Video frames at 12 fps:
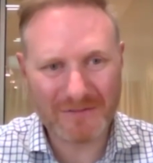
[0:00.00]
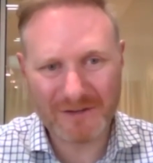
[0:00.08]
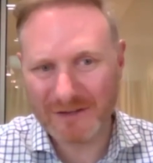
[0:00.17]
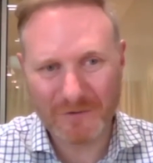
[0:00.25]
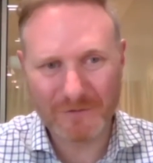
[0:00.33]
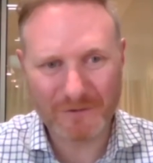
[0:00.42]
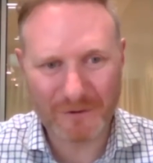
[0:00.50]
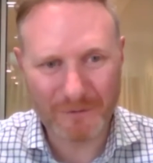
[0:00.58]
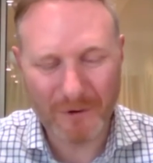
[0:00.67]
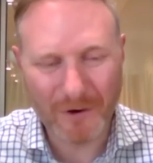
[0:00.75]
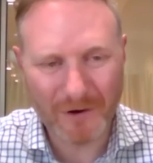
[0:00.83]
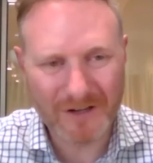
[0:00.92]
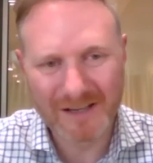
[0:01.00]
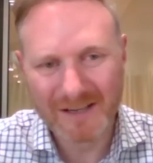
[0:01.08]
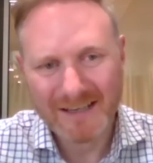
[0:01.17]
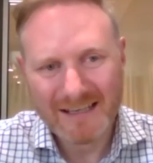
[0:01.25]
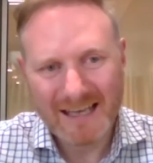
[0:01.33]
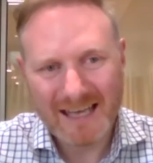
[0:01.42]
You go for a walk,
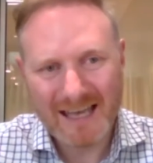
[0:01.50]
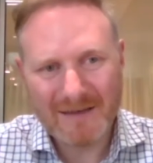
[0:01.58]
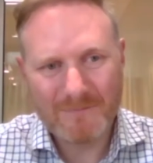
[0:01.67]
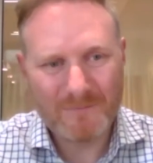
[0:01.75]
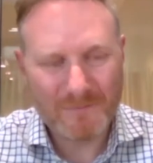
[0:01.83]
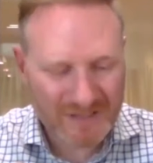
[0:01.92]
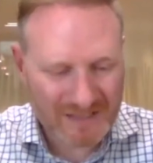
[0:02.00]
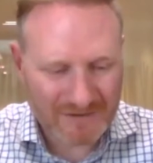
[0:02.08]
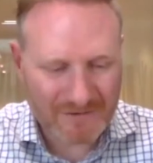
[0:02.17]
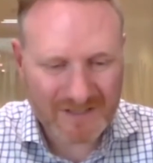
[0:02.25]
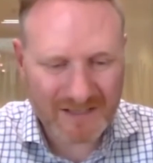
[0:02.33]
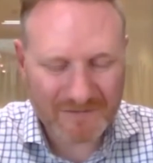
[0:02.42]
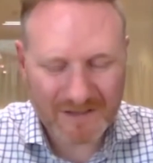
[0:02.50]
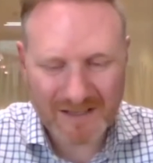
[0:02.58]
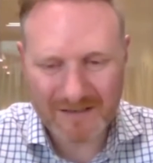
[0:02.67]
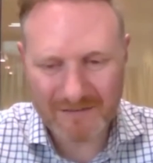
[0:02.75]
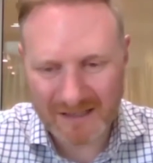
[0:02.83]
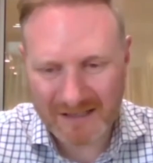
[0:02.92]
but give yourself a
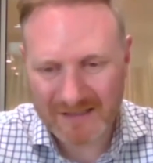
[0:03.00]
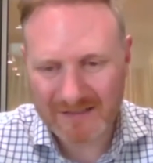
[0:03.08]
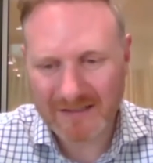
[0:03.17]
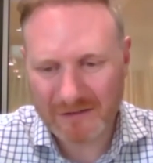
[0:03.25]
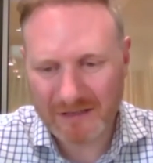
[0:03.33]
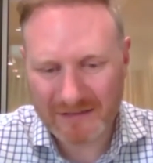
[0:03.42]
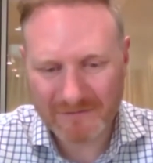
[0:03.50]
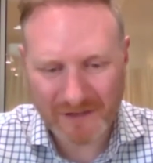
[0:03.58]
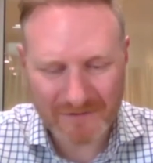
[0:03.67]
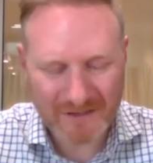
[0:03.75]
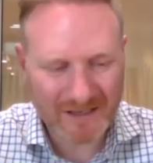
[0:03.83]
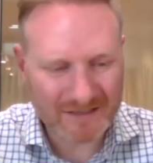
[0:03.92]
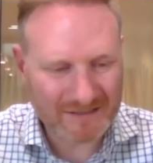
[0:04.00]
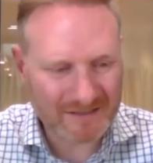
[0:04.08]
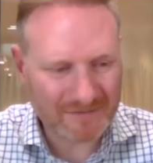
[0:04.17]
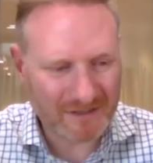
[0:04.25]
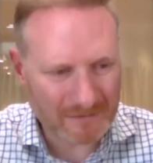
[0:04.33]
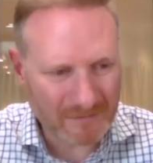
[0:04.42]
kind of like, it's like, okay, at 5 o'clock this
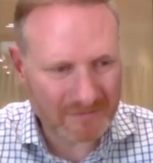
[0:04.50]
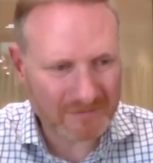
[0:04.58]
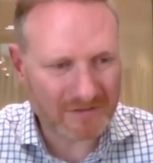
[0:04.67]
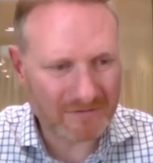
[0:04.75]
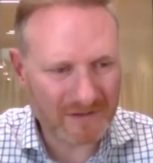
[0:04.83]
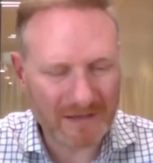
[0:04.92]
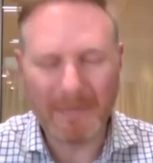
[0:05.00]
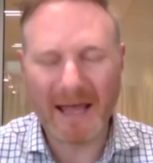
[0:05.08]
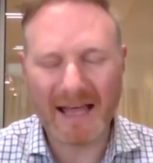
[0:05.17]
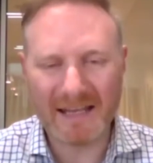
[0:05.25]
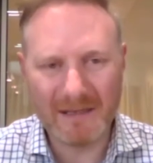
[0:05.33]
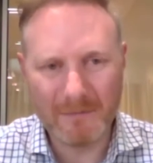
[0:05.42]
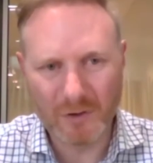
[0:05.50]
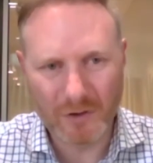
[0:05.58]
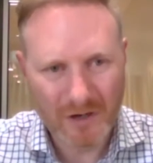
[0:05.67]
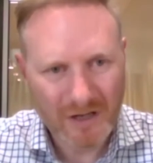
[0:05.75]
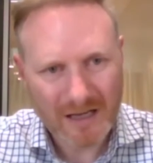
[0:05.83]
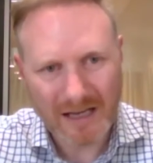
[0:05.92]
evening, I'm not going to feel bad anymore,